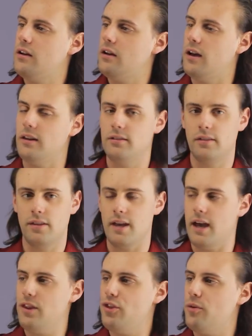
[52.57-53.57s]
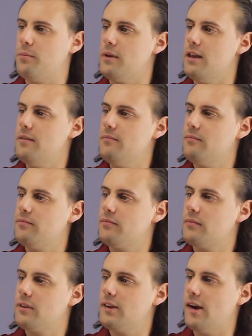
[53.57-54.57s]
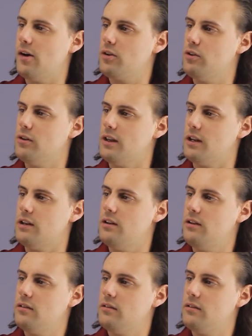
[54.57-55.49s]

as the enthalpy calculated